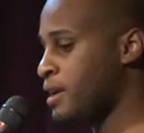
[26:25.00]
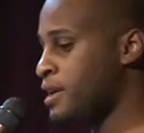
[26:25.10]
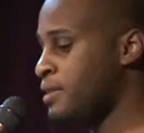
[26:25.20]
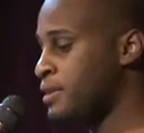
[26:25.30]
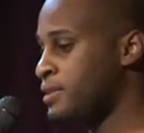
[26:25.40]

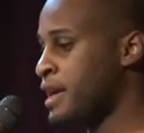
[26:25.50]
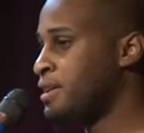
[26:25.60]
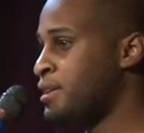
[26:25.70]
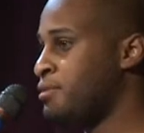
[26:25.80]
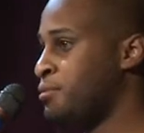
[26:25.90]
And I think that
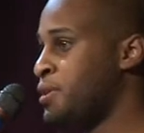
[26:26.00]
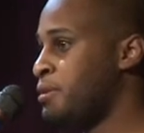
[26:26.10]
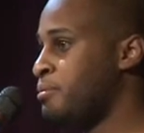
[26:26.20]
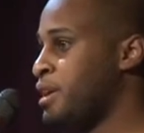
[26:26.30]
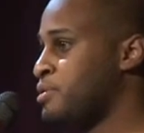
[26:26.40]
kind of
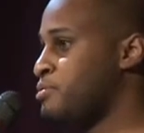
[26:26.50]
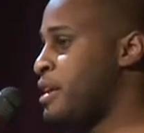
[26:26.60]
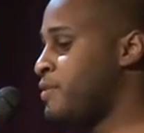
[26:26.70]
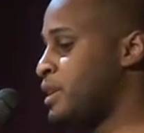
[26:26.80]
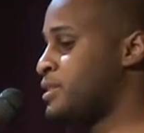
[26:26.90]
freedom comes from
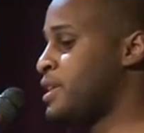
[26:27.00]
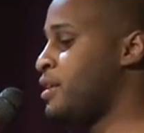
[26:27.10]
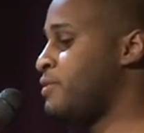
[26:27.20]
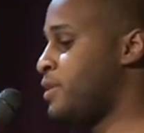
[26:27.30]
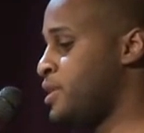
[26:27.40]
having a
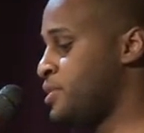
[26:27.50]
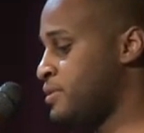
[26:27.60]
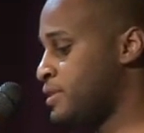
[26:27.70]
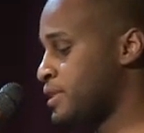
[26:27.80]
solid foundation of